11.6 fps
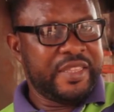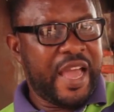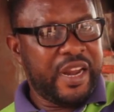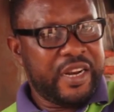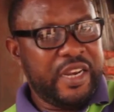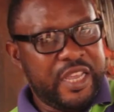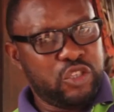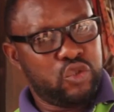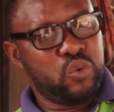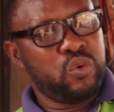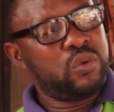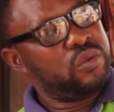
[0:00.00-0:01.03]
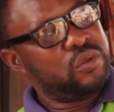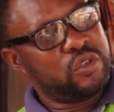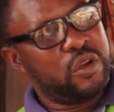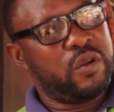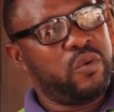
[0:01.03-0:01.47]
That relates to,
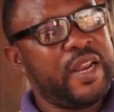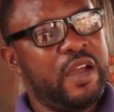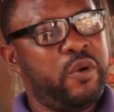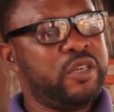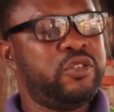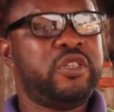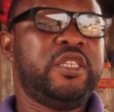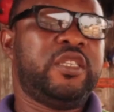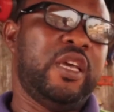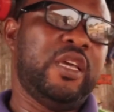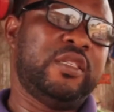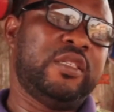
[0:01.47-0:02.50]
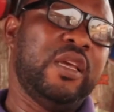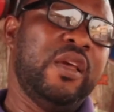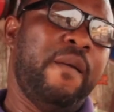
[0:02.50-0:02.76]
what I want to say is,